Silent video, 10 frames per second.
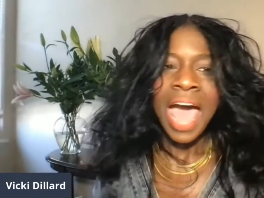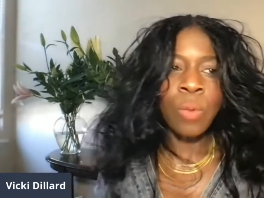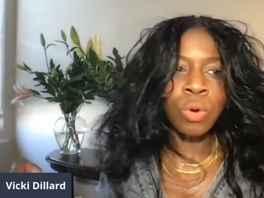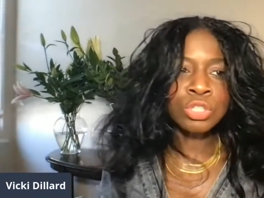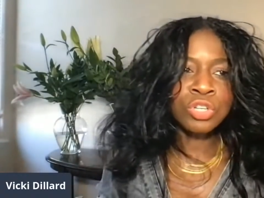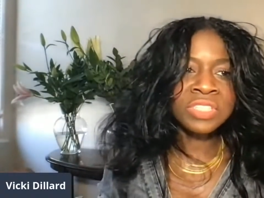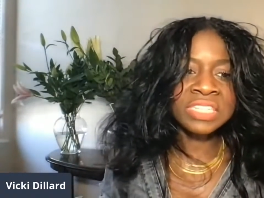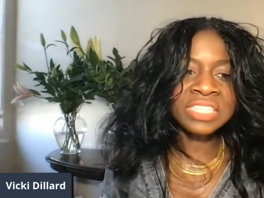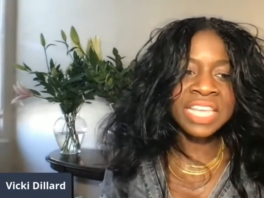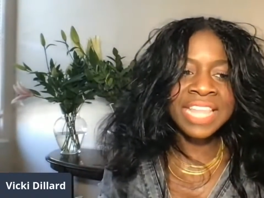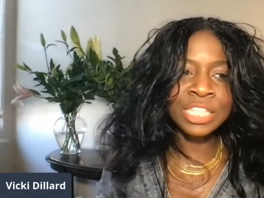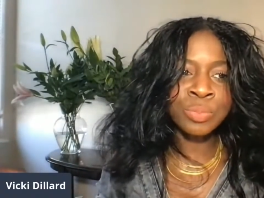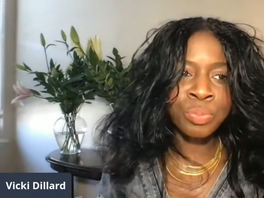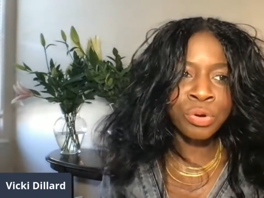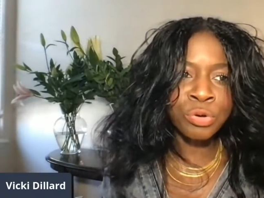I want you to see that's
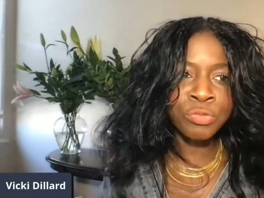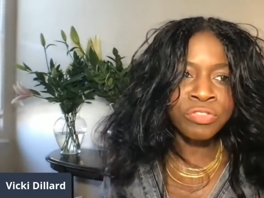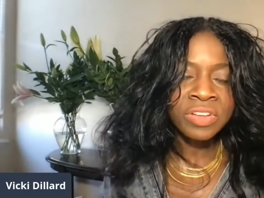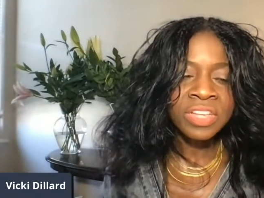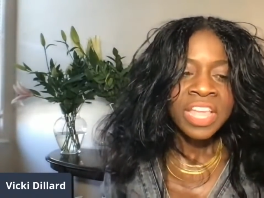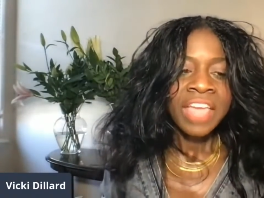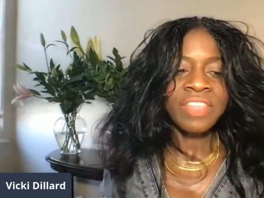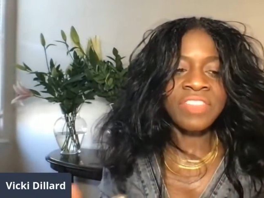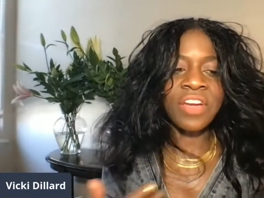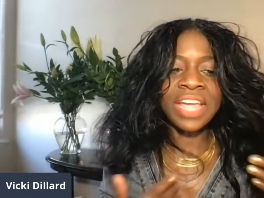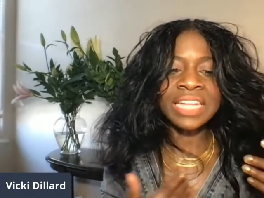proof that they're